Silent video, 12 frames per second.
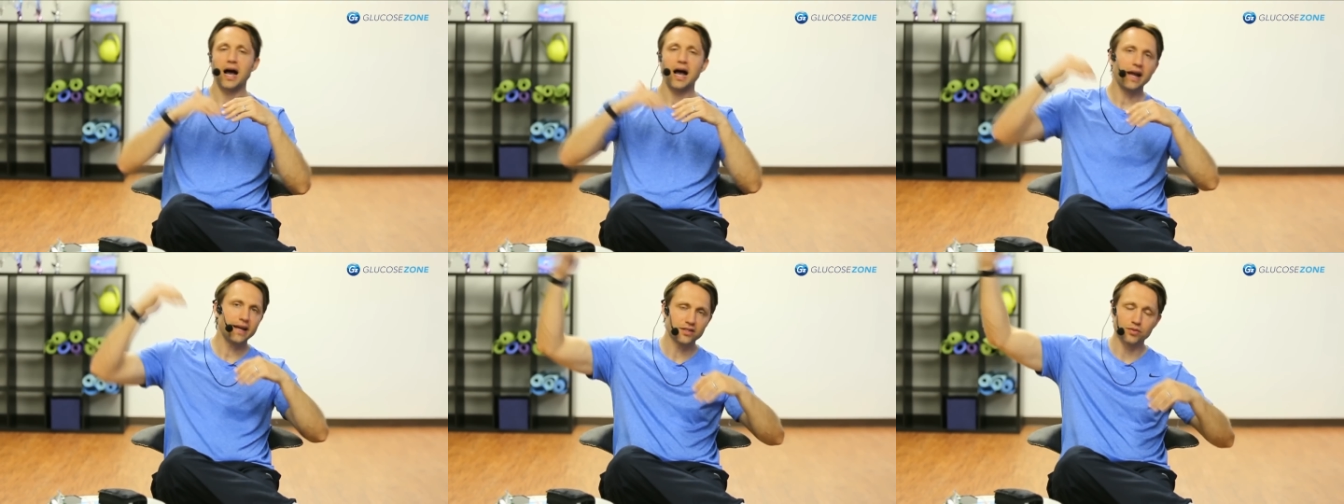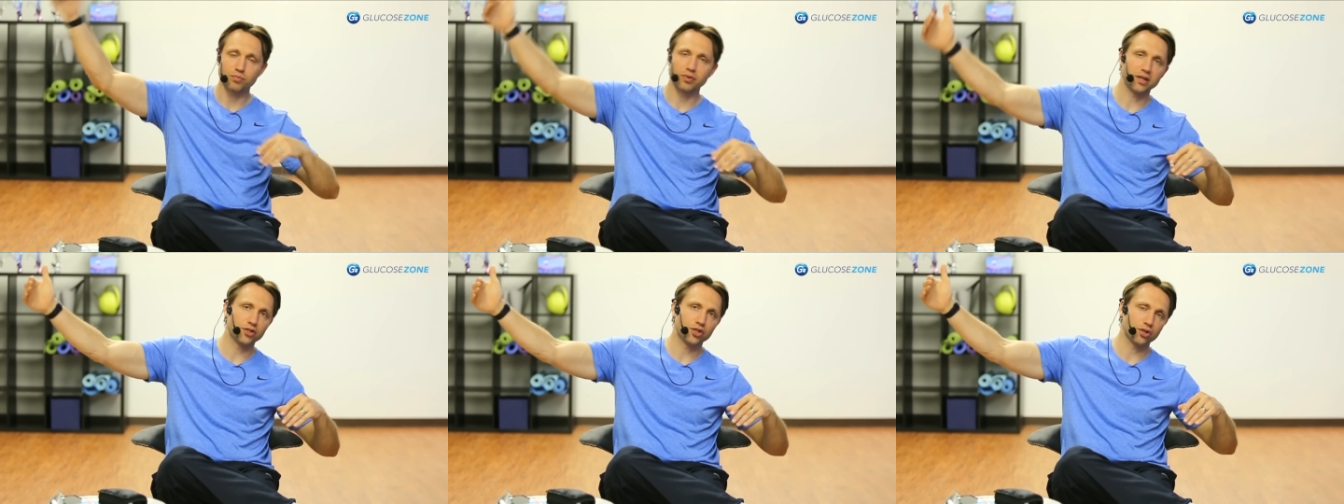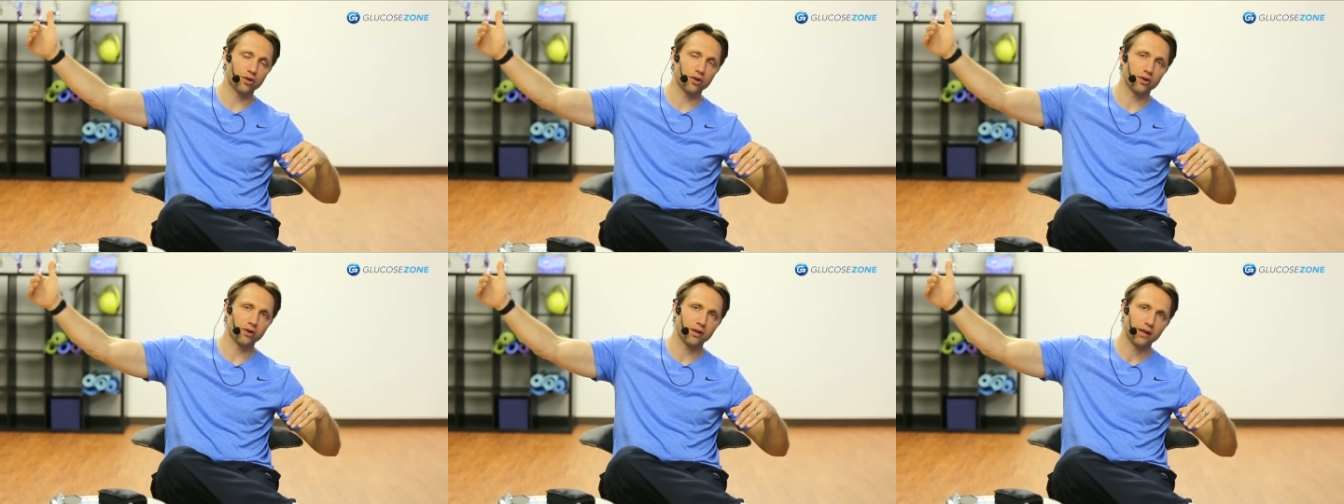The highest blood
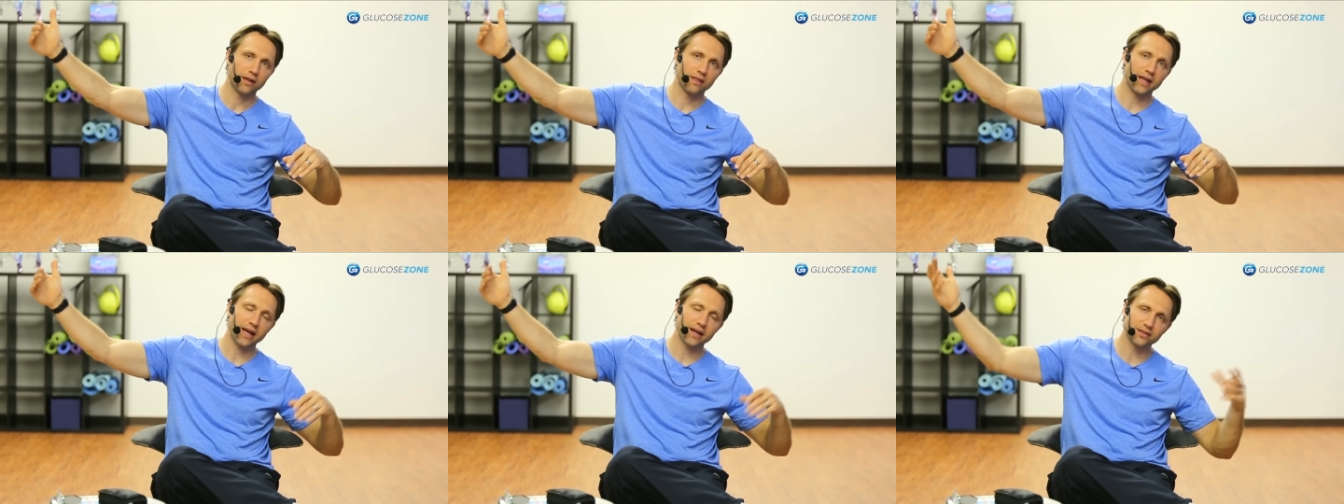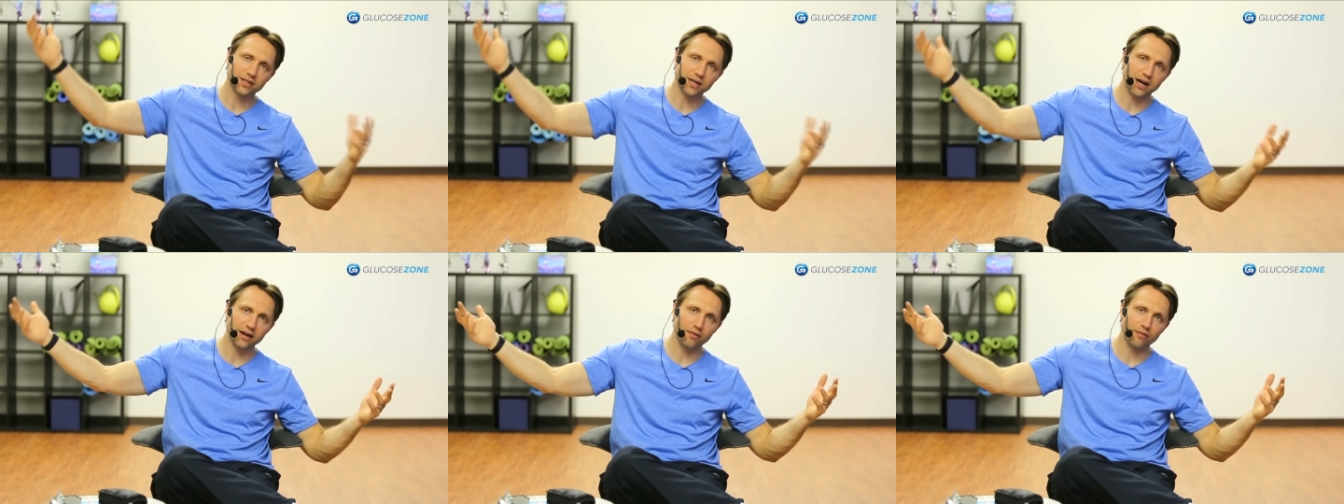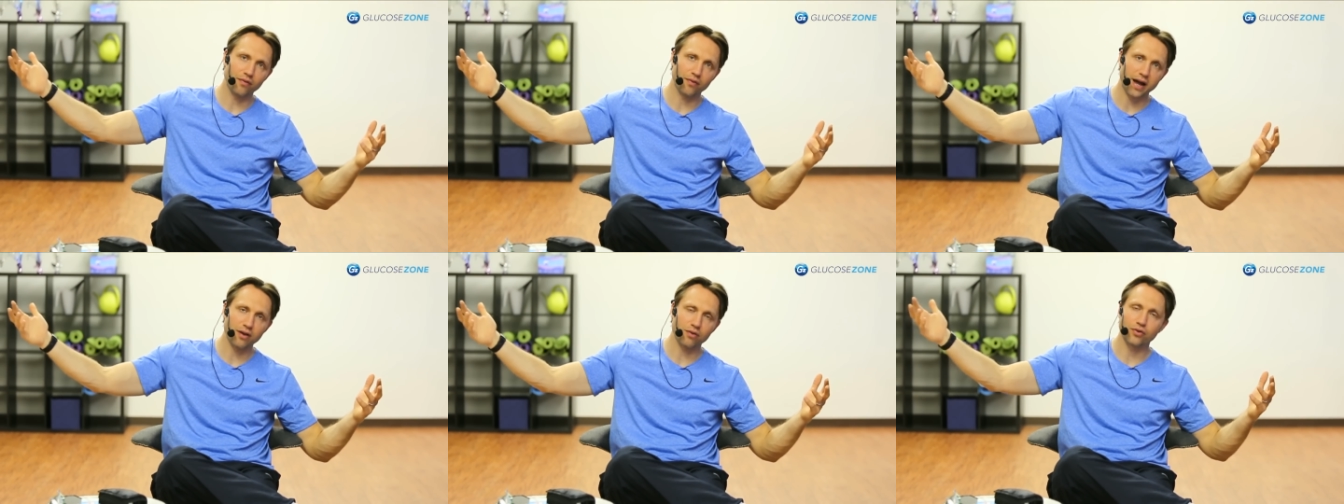sugar, that is kind
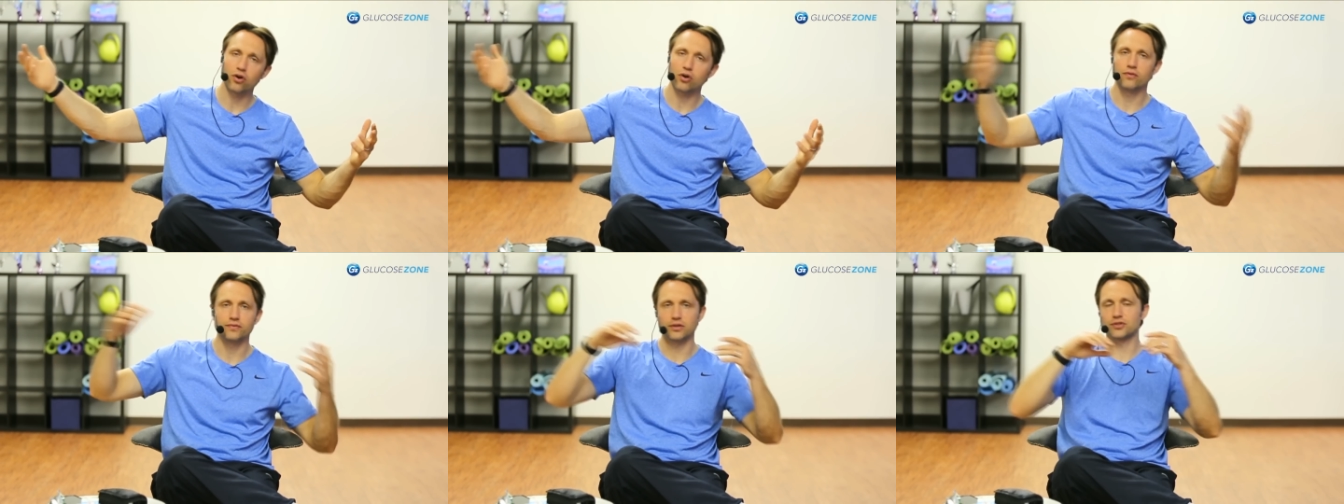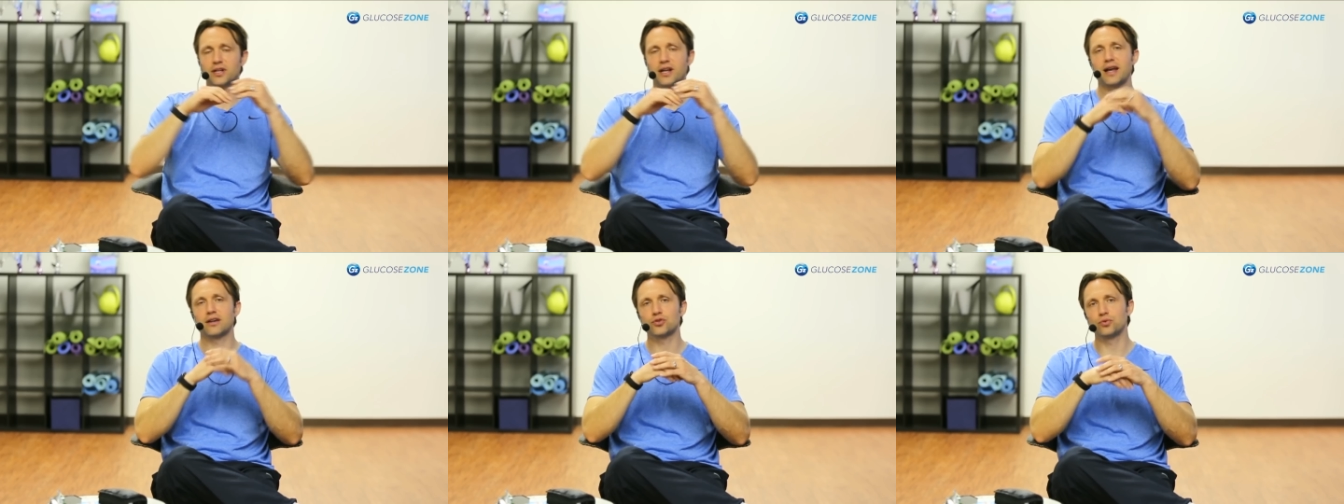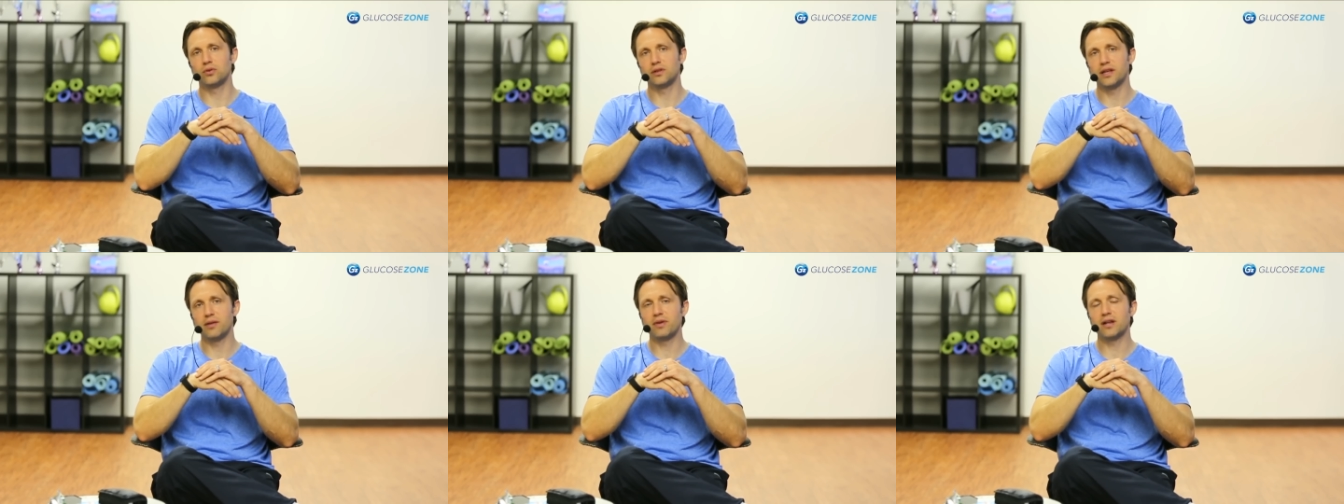of, I don't know if there's an
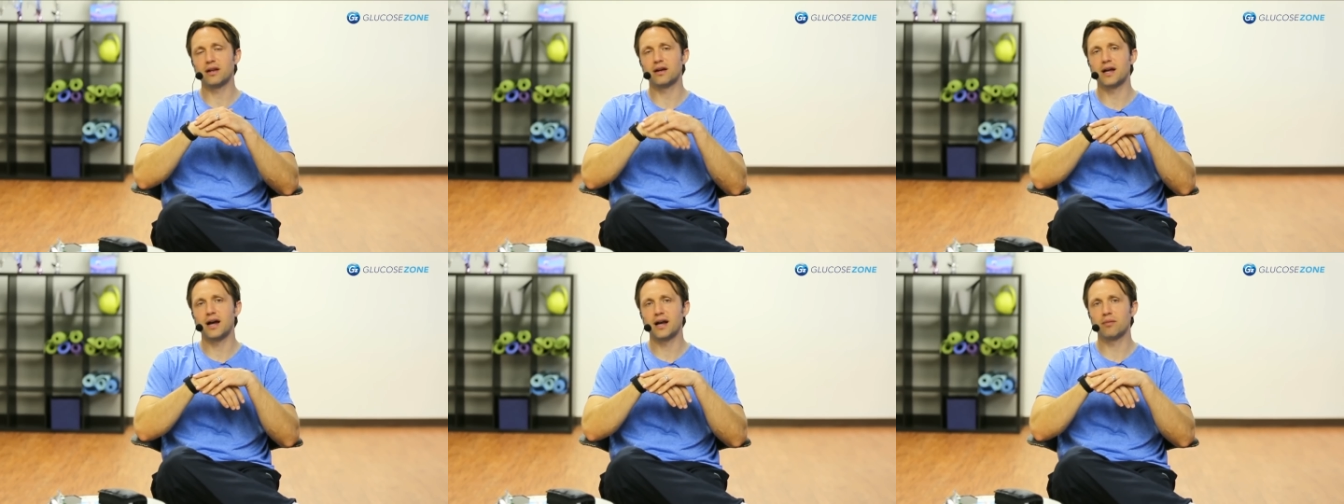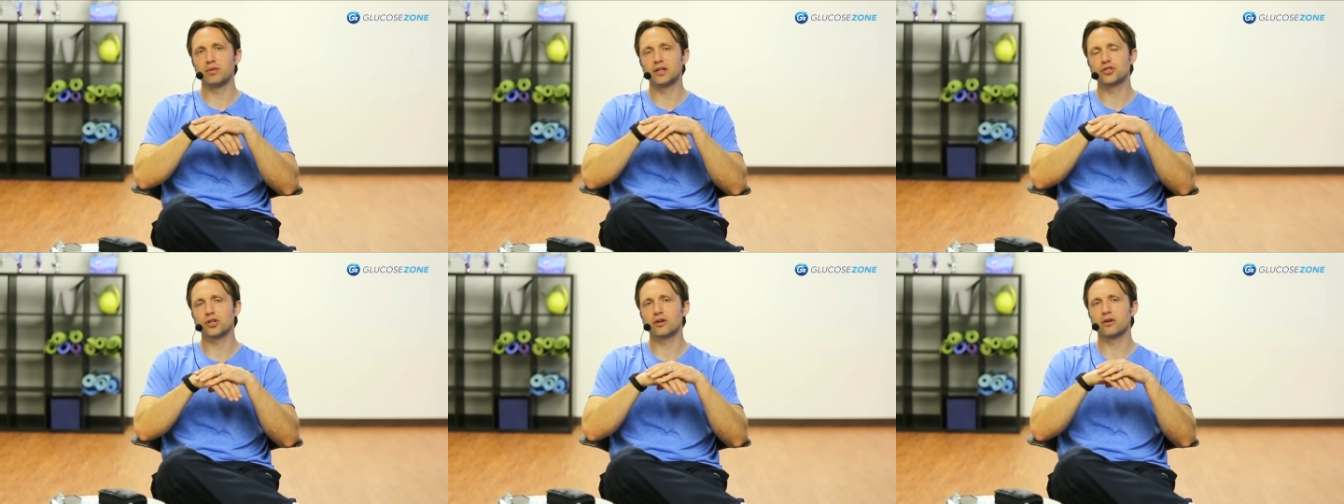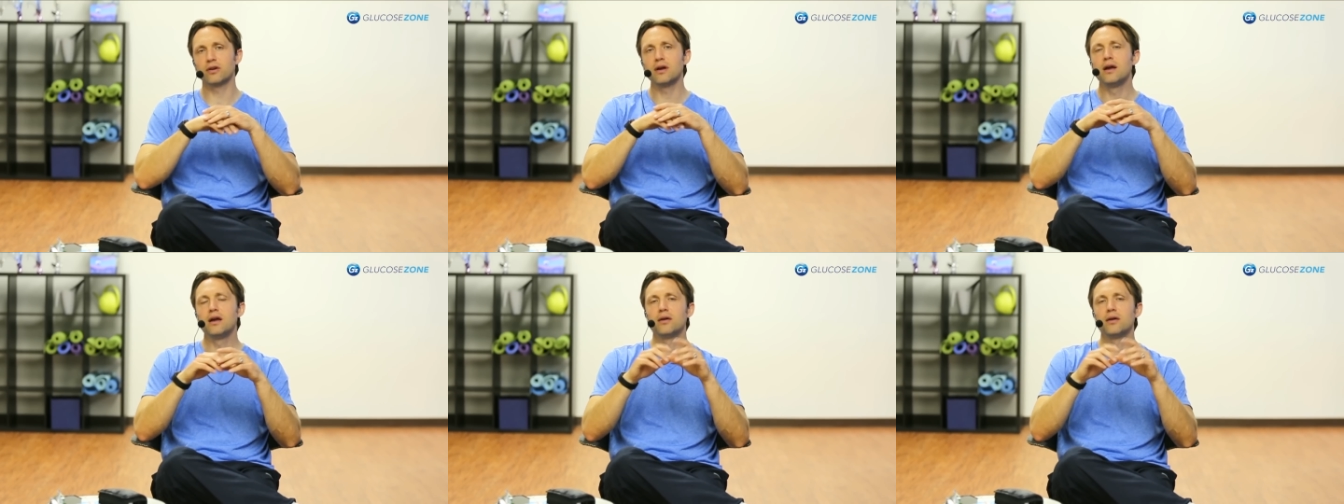actual limit on high blood
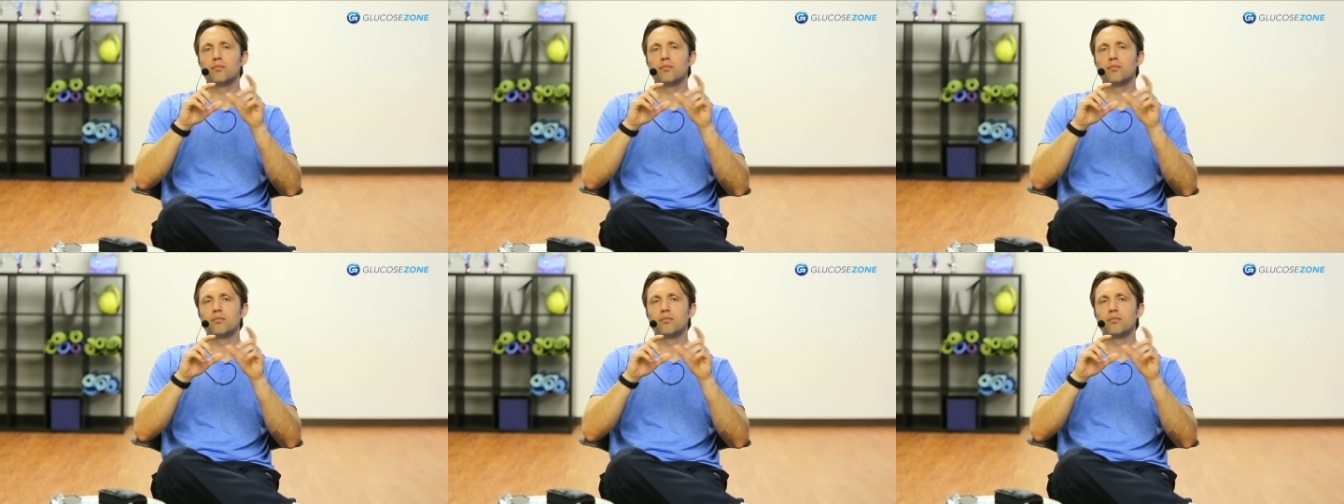sugar.